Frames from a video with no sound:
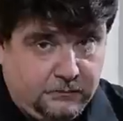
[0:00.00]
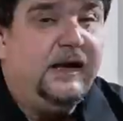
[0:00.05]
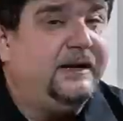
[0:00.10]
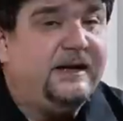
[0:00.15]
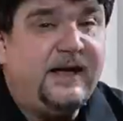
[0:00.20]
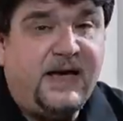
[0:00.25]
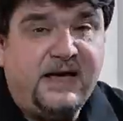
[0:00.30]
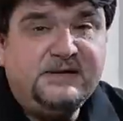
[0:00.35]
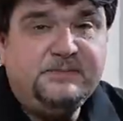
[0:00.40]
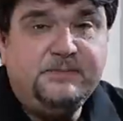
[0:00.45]
It
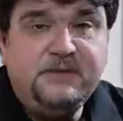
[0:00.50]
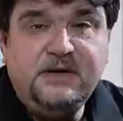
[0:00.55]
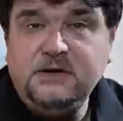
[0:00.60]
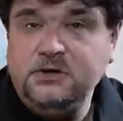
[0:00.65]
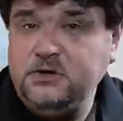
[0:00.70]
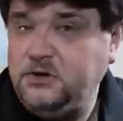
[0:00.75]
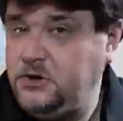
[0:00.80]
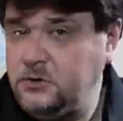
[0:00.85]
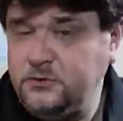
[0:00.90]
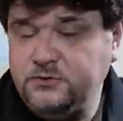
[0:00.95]
has
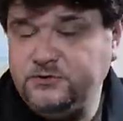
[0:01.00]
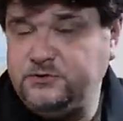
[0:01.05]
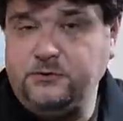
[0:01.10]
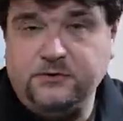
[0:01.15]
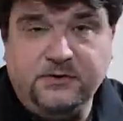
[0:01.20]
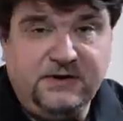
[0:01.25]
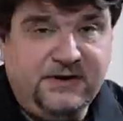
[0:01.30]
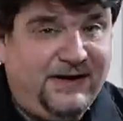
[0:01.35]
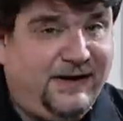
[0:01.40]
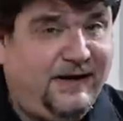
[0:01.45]
been used
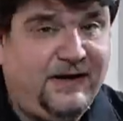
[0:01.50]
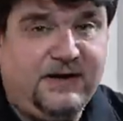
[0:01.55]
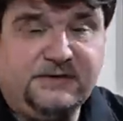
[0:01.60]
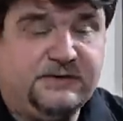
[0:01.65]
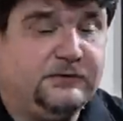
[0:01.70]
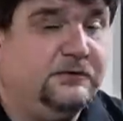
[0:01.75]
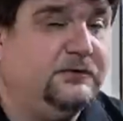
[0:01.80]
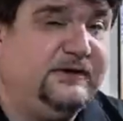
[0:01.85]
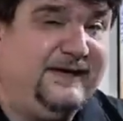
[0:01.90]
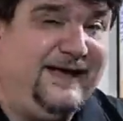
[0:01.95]
during the years
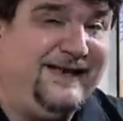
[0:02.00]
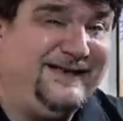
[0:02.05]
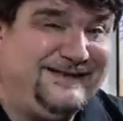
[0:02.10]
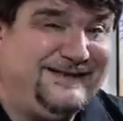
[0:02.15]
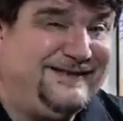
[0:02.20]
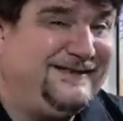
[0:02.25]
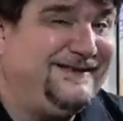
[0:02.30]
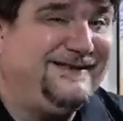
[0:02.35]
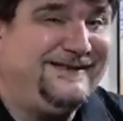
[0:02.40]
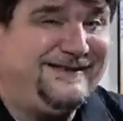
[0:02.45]
to test
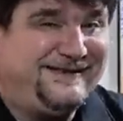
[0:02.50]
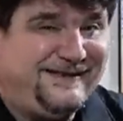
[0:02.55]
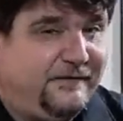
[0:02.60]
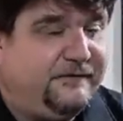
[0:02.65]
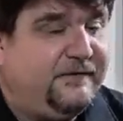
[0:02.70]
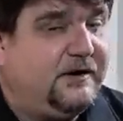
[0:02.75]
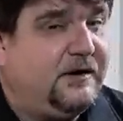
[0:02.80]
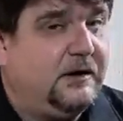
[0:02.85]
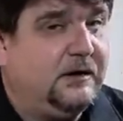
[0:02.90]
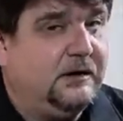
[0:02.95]

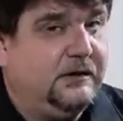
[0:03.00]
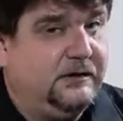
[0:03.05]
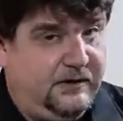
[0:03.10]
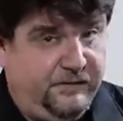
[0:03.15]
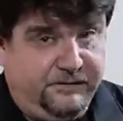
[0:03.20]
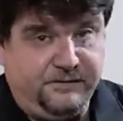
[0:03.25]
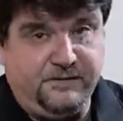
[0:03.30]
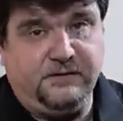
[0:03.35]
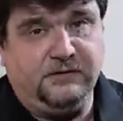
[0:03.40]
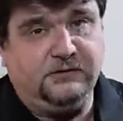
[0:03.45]
several
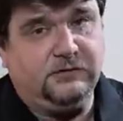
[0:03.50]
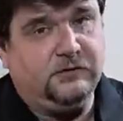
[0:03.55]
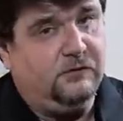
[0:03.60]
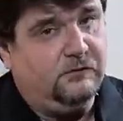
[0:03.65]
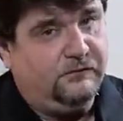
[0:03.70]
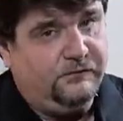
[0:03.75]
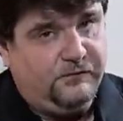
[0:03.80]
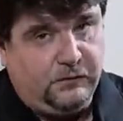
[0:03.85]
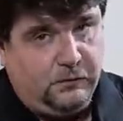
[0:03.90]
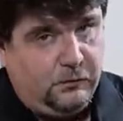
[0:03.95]
different
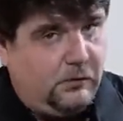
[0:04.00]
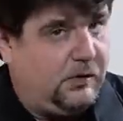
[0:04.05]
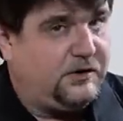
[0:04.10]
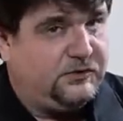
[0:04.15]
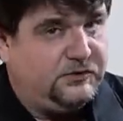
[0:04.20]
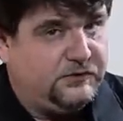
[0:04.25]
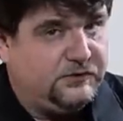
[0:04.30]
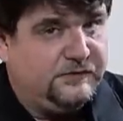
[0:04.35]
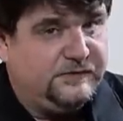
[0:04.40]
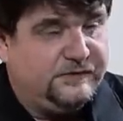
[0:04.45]

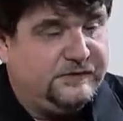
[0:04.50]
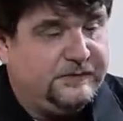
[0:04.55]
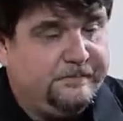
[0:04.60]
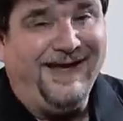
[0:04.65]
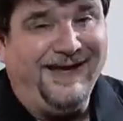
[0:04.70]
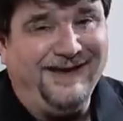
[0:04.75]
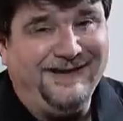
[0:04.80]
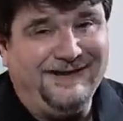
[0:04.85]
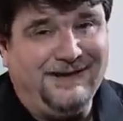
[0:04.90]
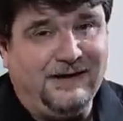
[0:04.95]
configurations
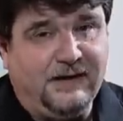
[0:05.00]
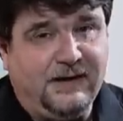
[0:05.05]
and the